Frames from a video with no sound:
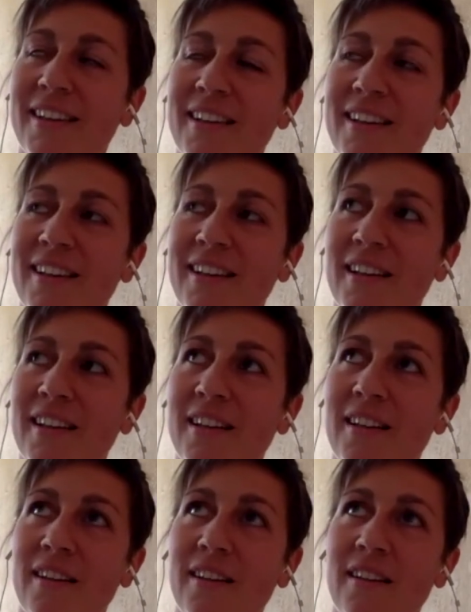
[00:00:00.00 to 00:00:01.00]

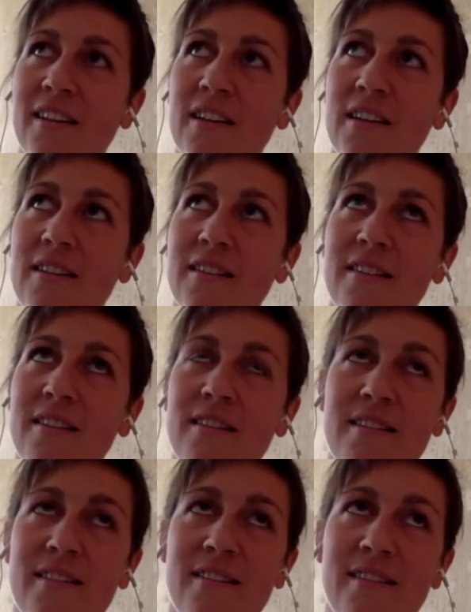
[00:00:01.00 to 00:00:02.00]

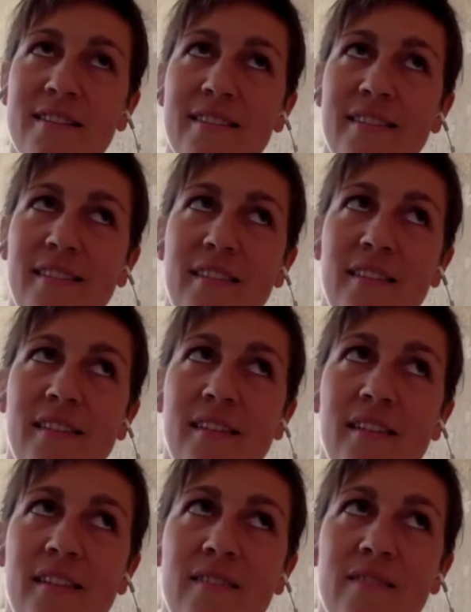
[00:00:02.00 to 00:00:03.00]

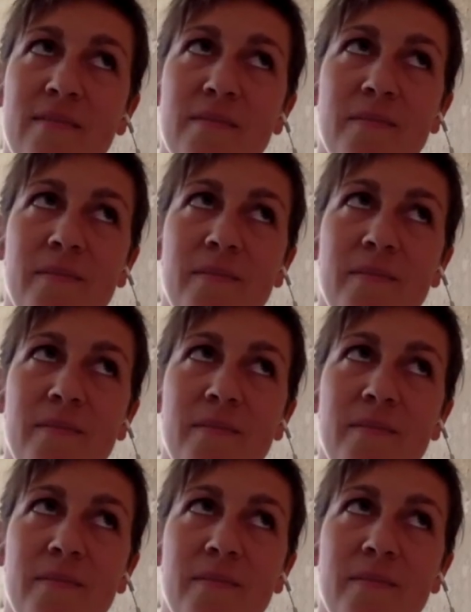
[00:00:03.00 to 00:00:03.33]
Nothing is said.